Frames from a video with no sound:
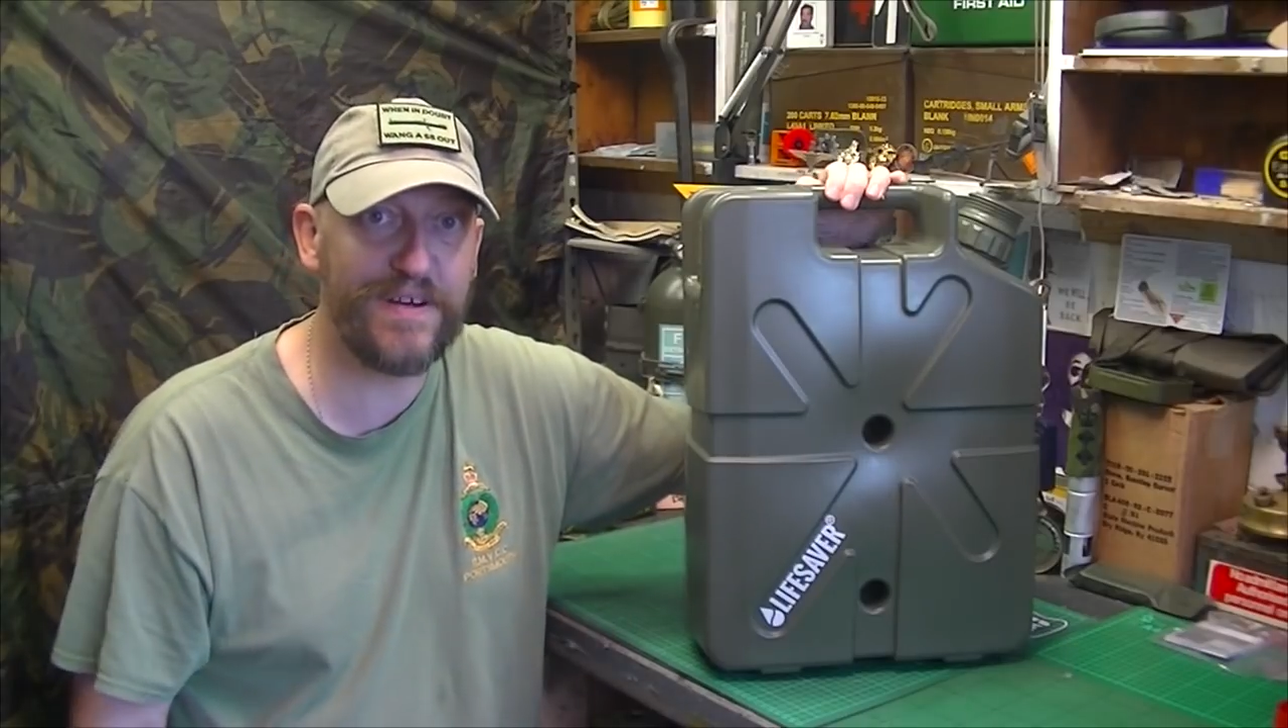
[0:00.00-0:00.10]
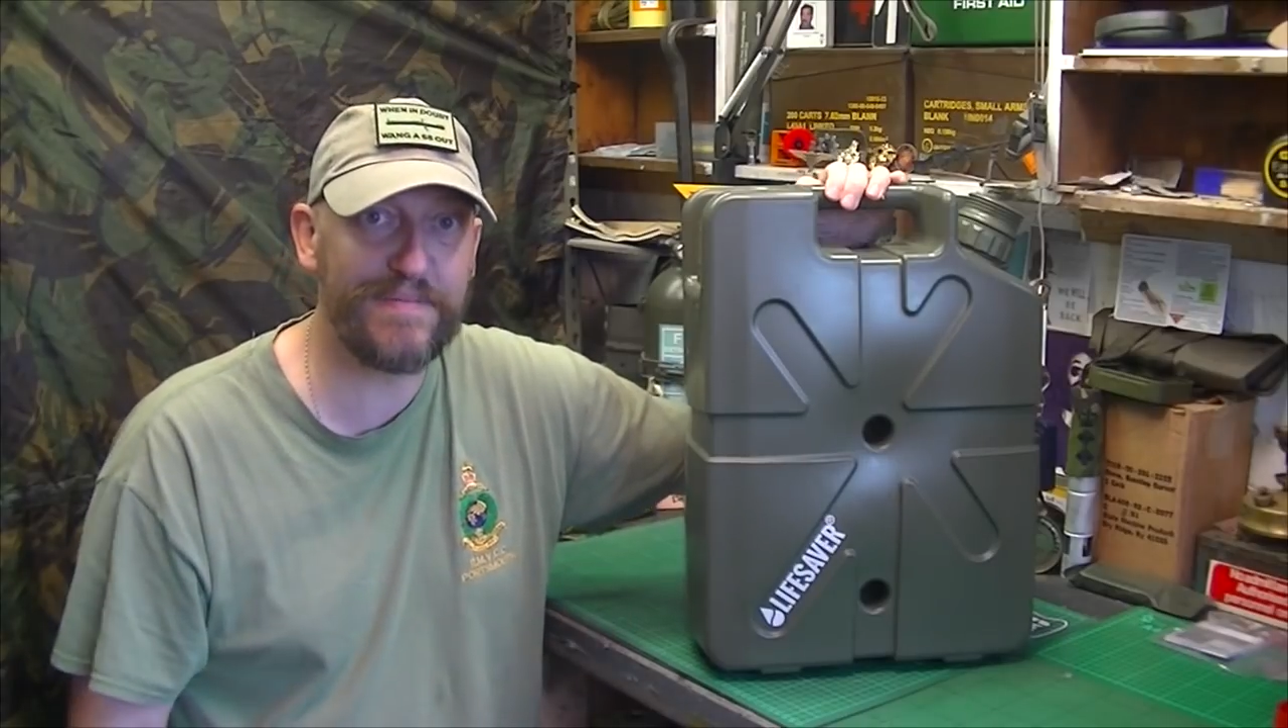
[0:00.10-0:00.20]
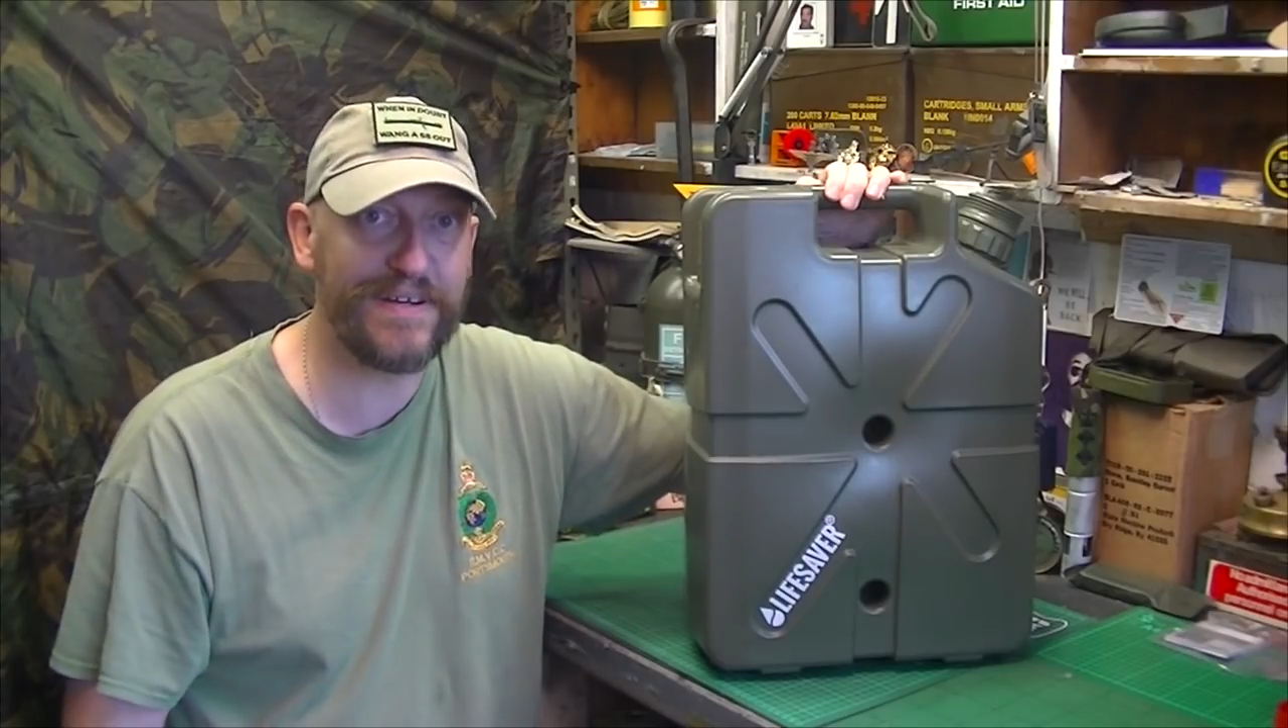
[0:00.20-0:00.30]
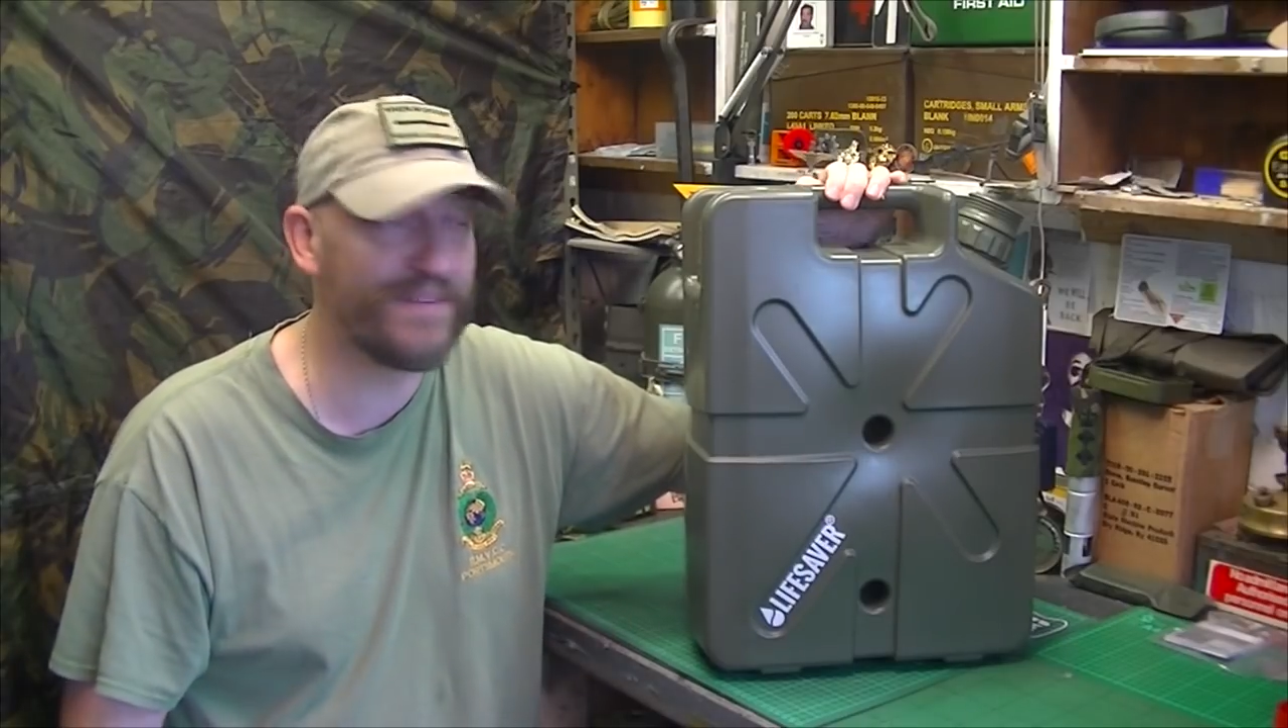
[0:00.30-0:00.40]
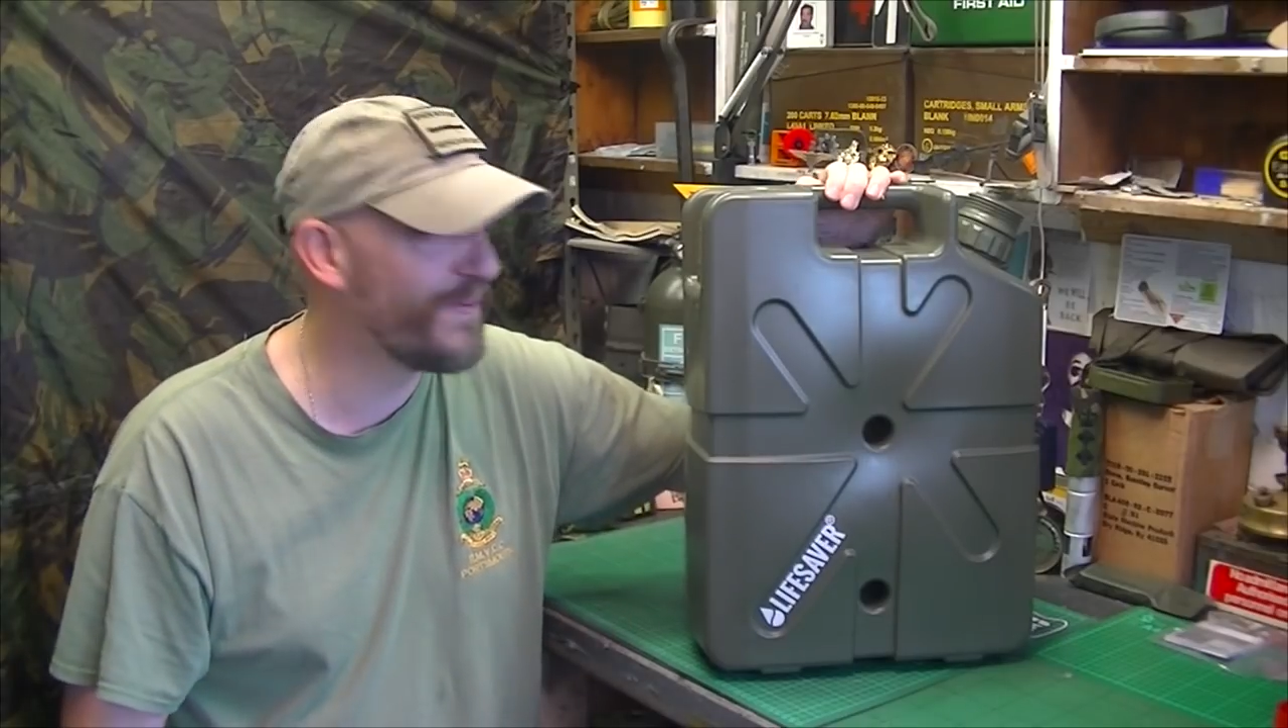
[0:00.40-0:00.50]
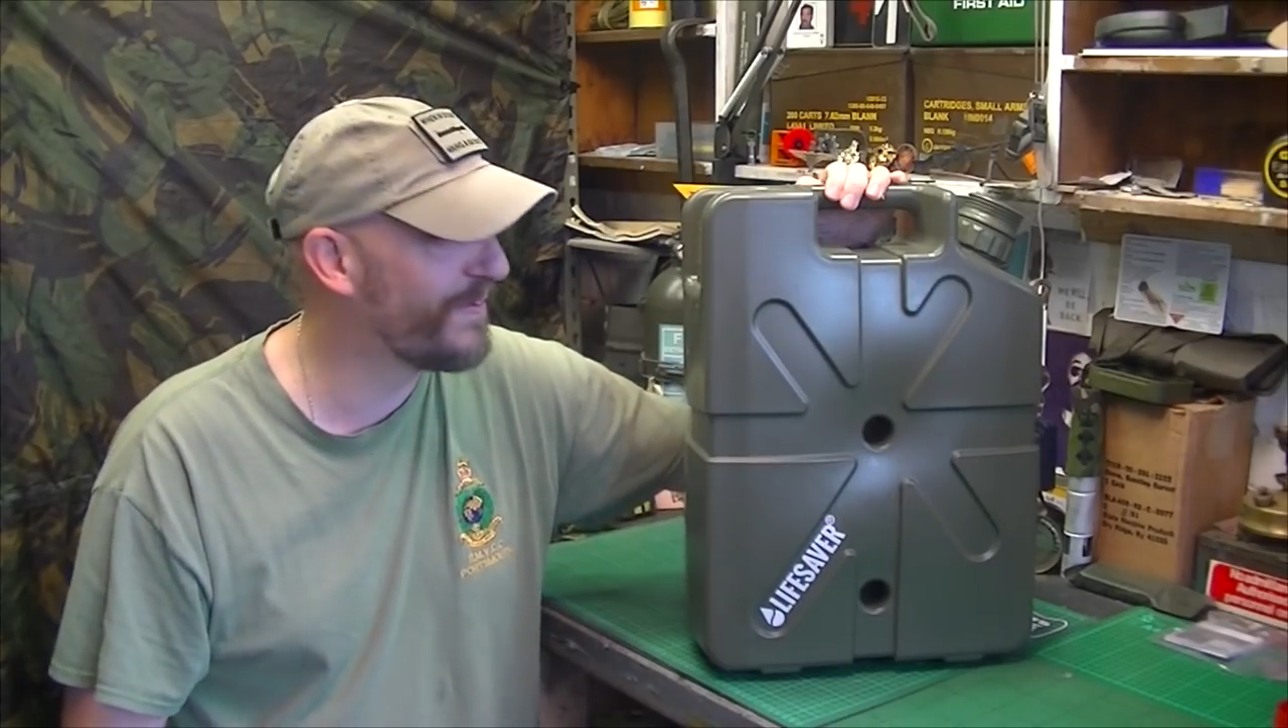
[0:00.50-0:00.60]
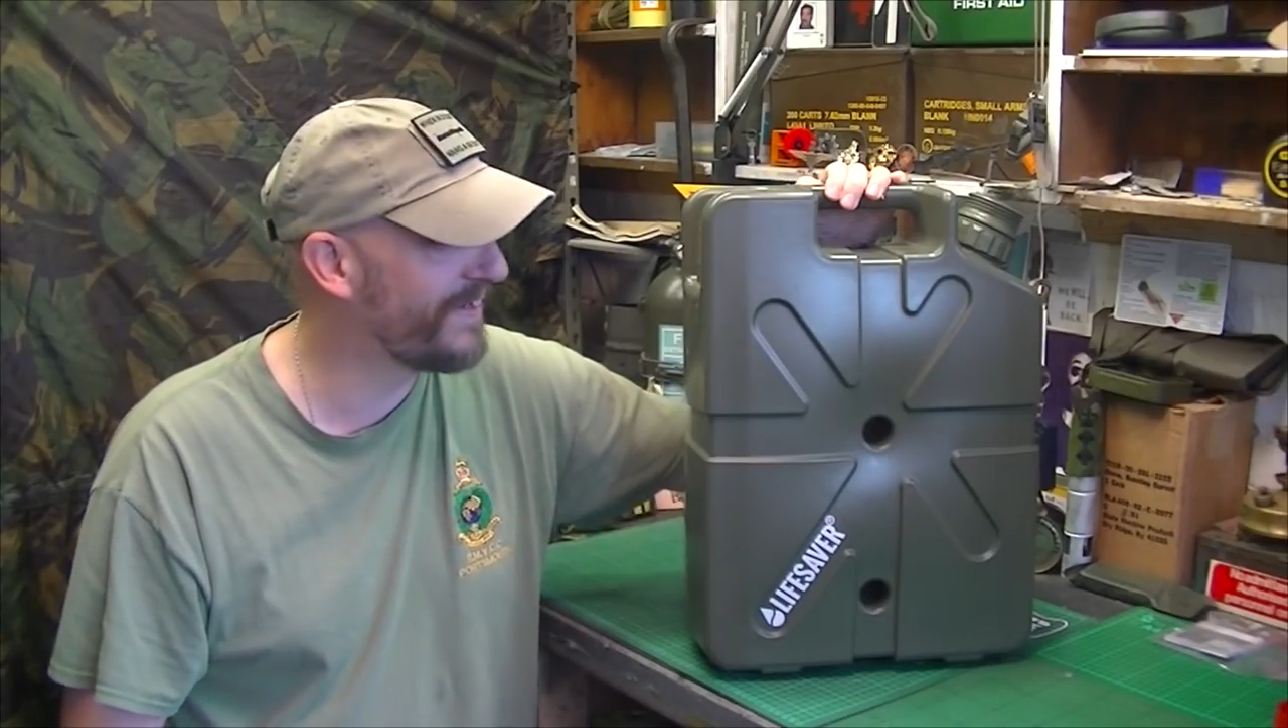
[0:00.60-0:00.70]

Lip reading: about water